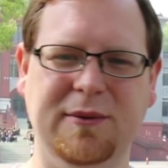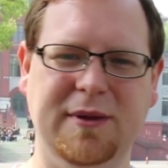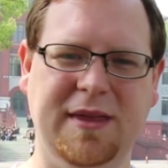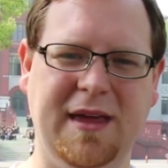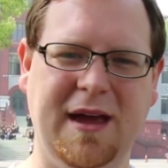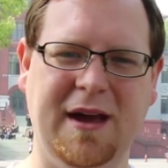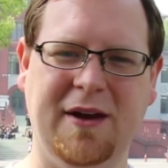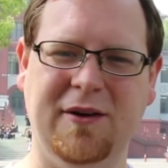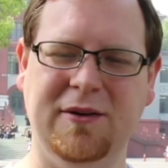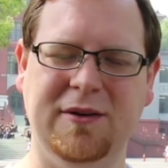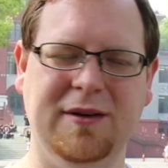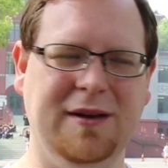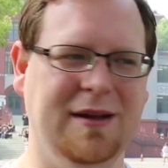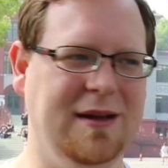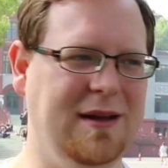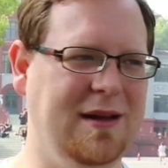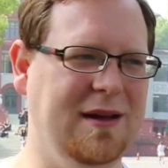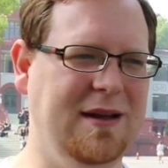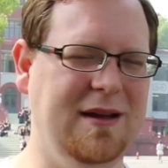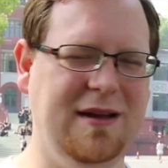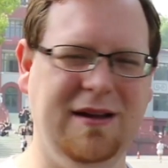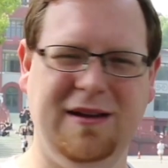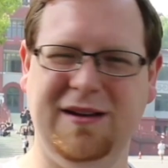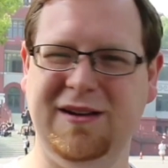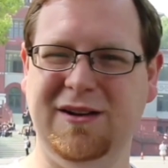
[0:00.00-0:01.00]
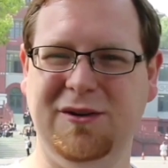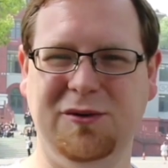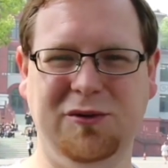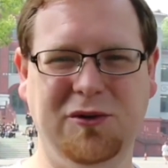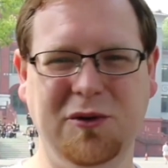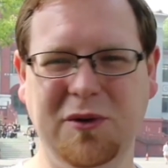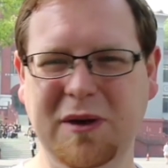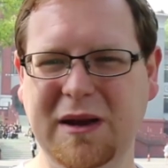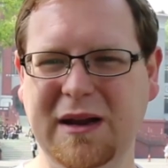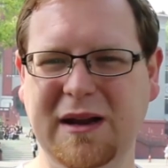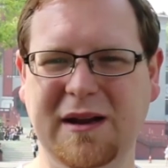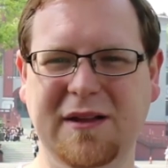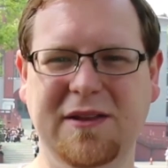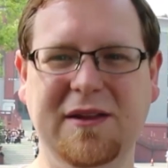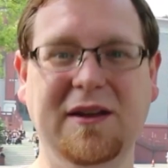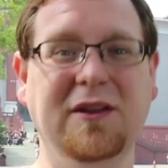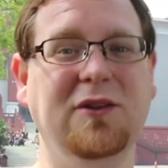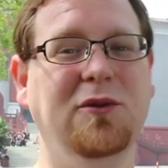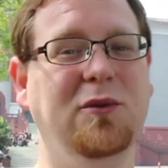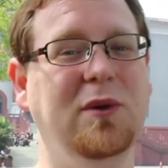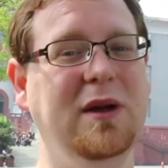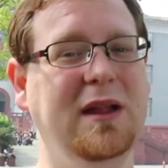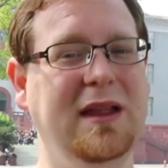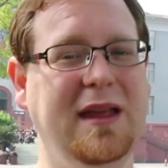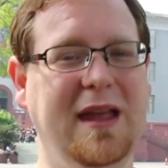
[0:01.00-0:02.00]
without, you know, doing anything
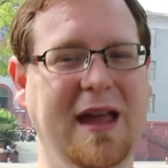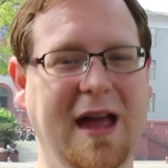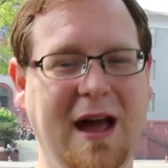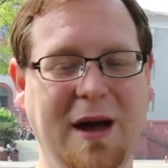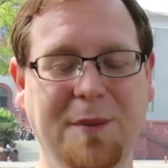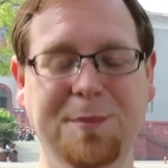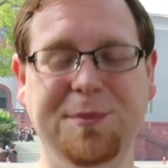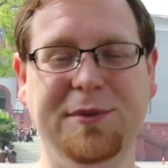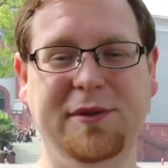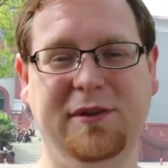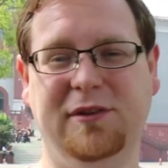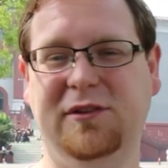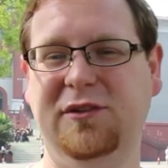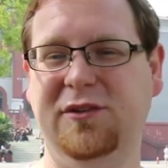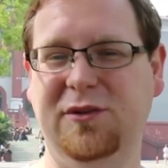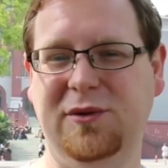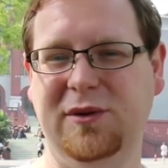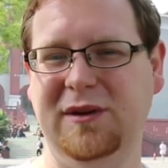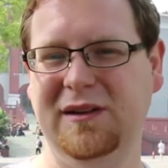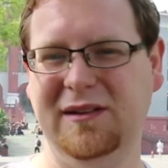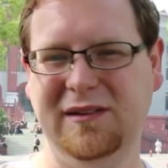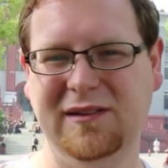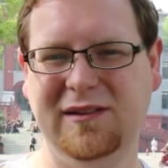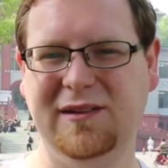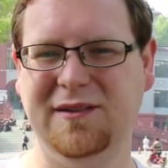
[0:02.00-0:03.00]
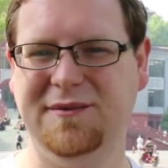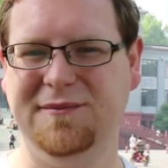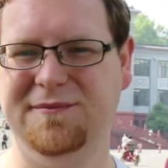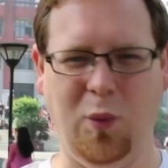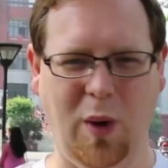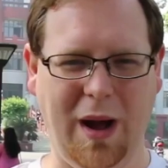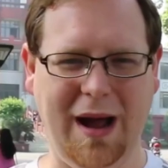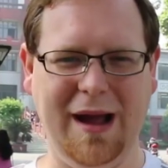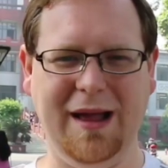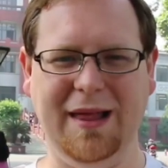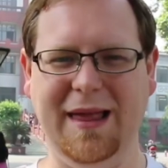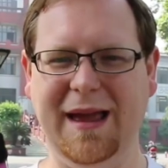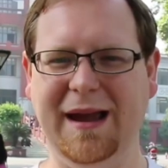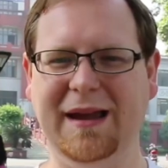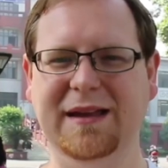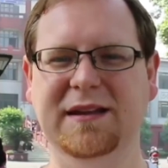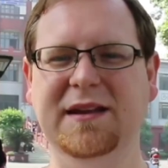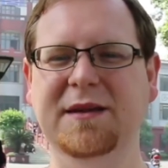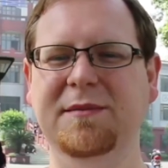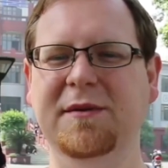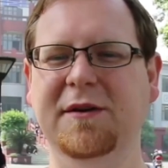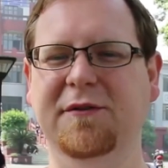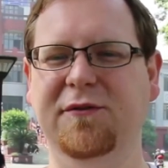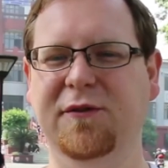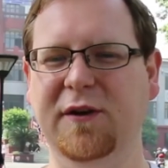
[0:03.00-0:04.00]
to really help the students. While
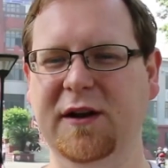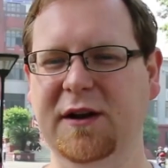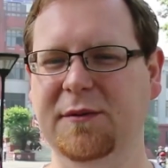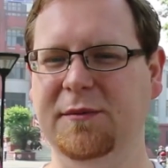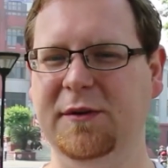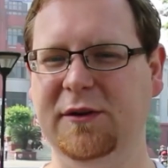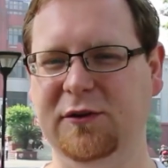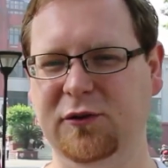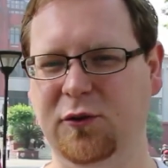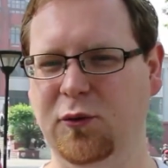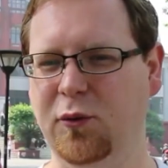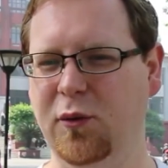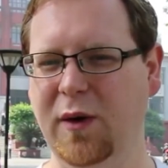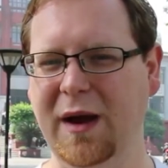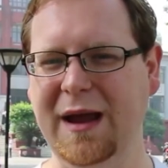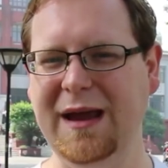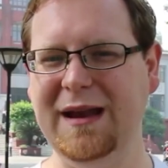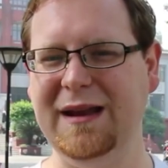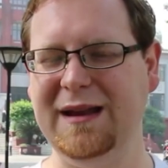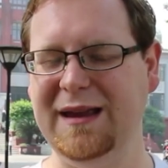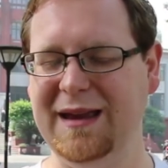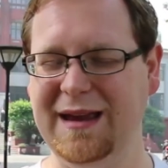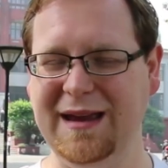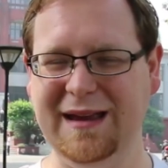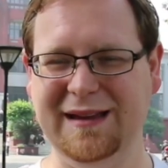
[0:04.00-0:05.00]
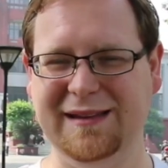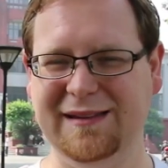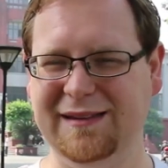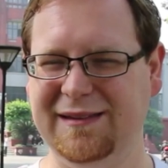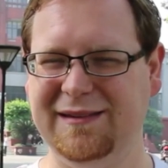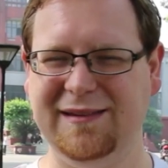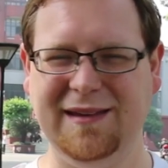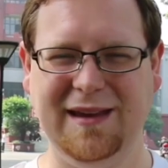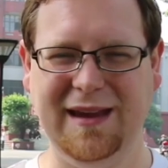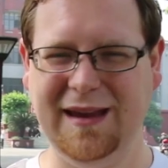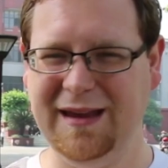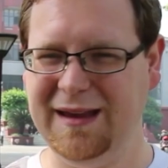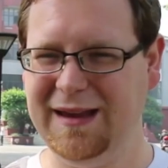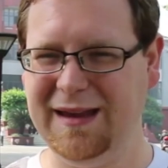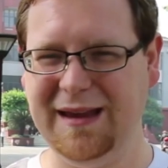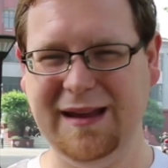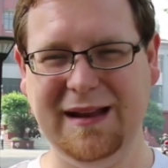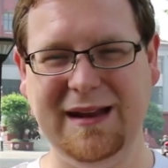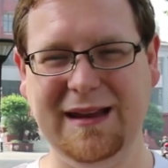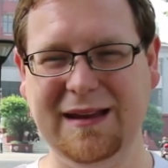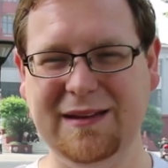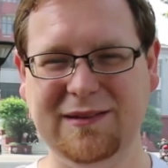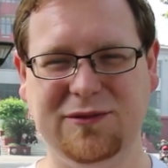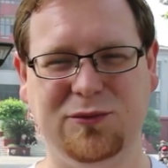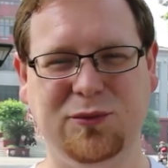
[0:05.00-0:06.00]
academic freedom is great,
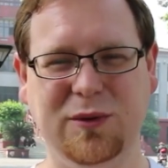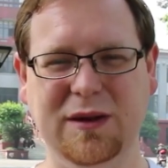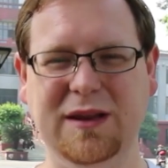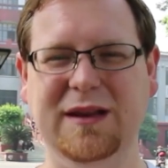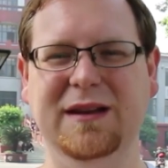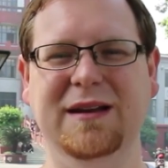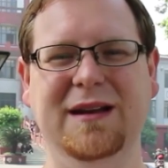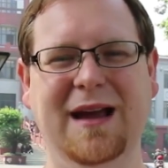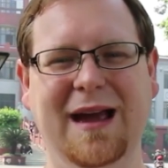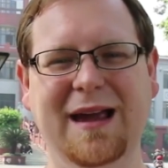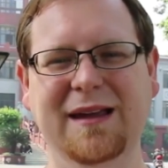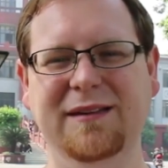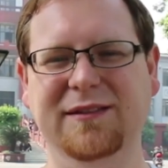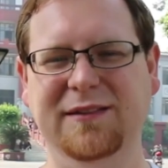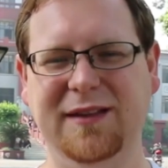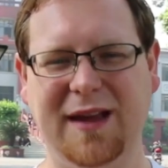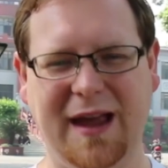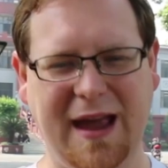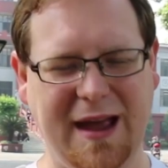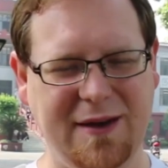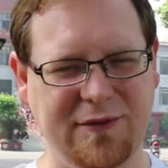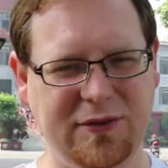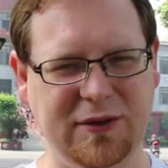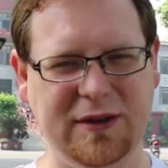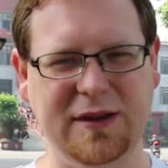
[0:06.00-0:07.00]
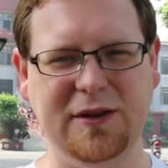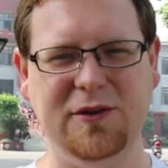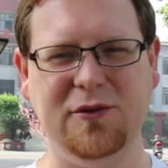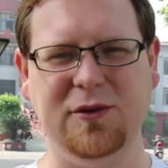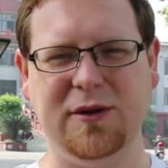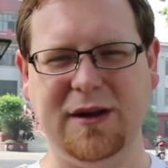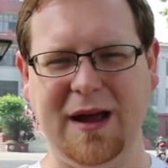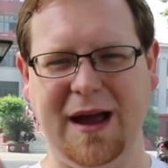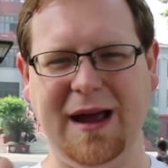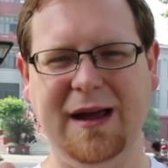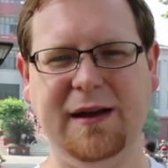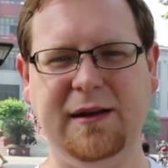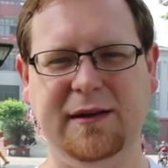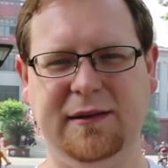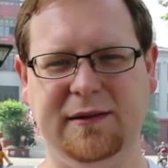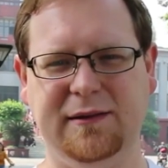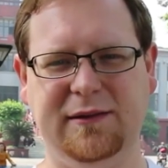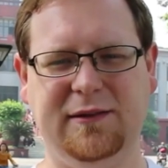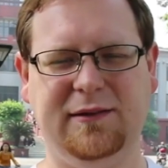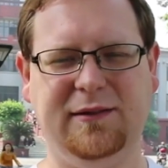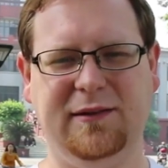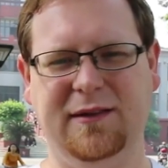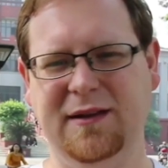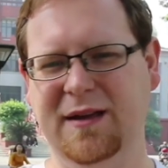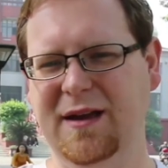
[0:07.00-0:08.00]
it is really nice to have a little
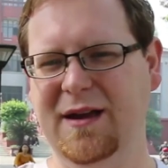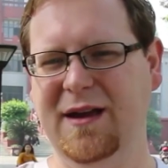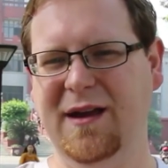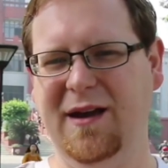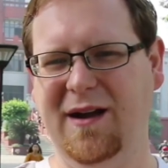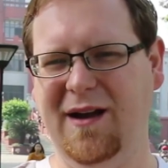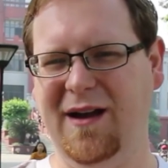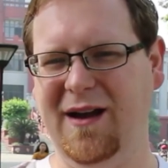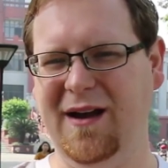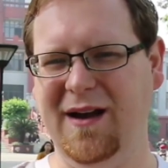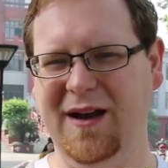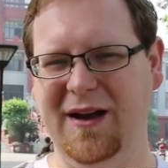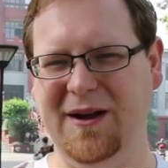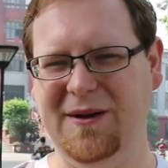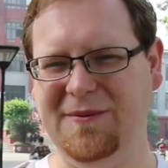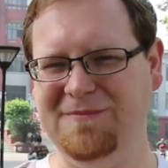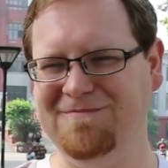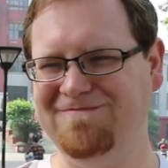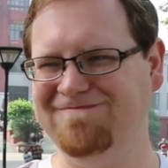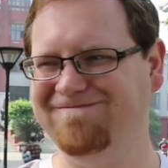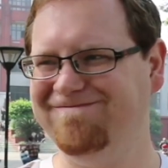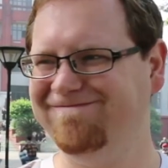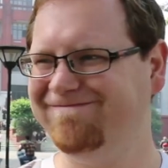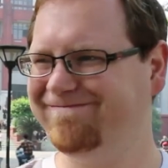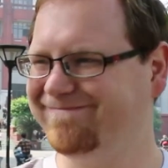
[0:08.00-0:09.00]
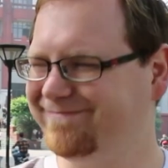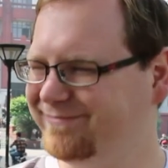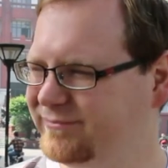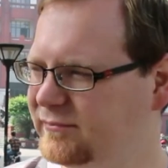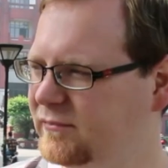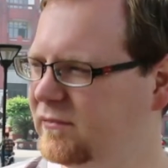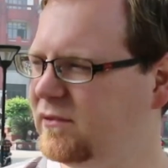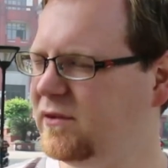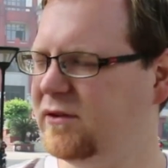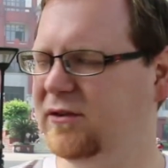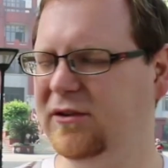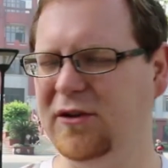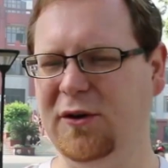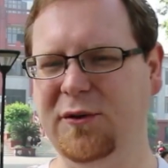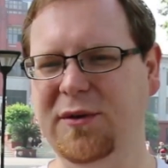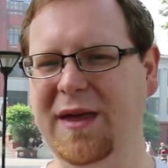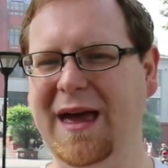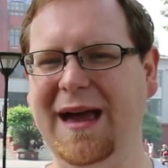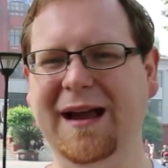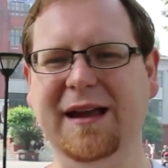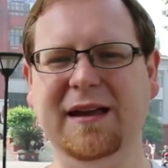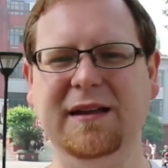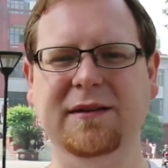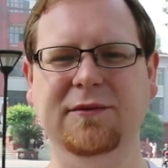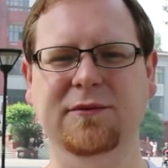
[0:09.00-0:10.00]
guidance. So
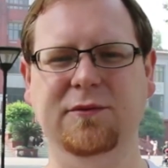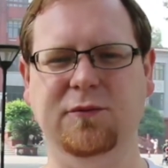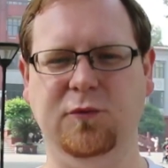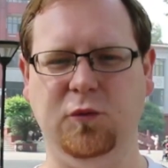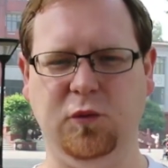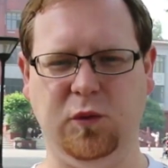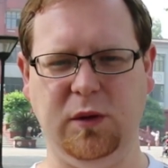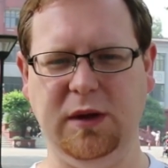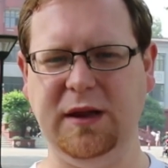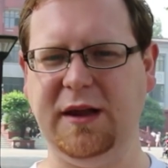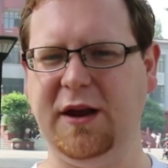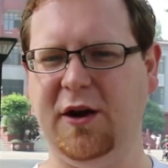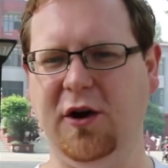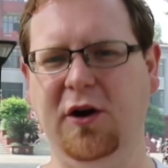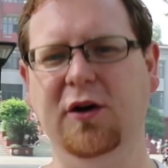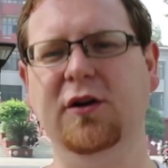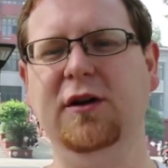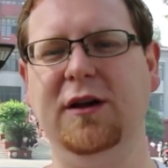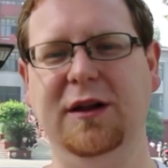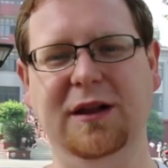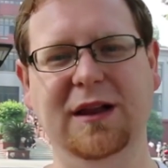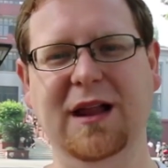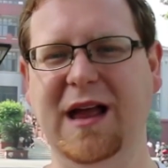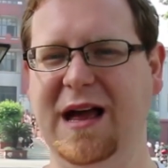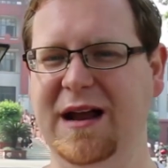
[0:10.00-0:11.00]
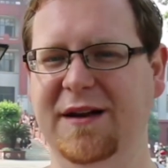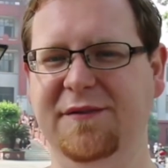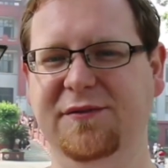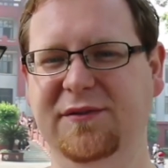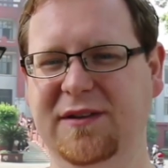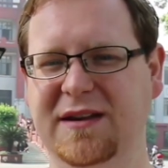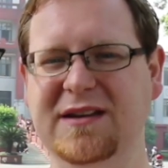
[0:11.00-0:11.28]
that can really hurt a lot of